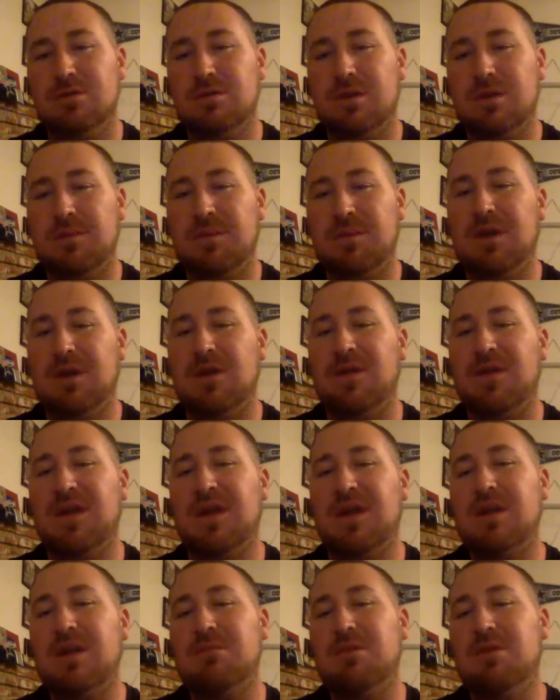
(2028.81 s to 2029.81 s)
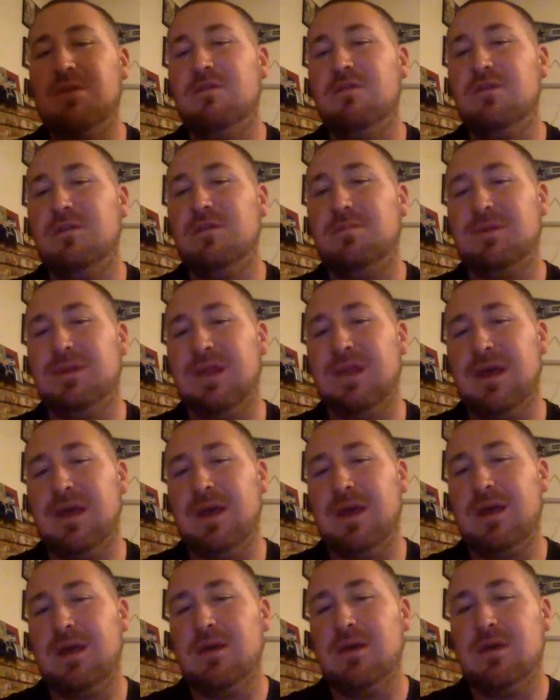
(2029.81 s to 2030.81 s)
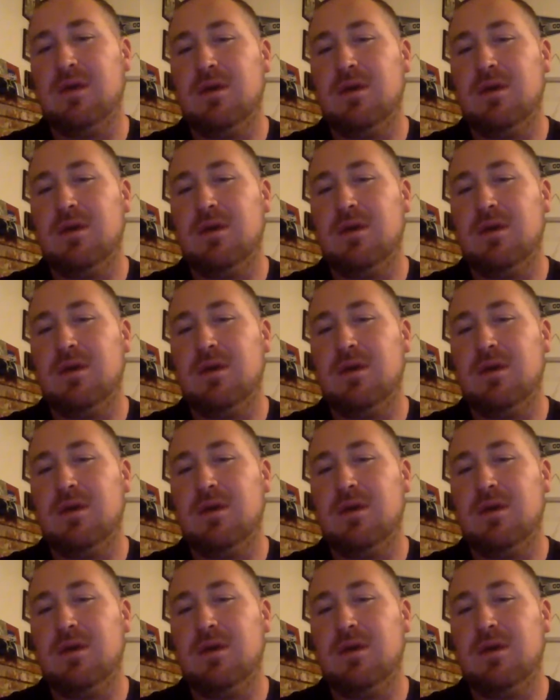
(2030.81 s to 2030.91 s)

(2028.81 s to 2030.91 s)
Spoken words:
I mean, are they gonna be able to play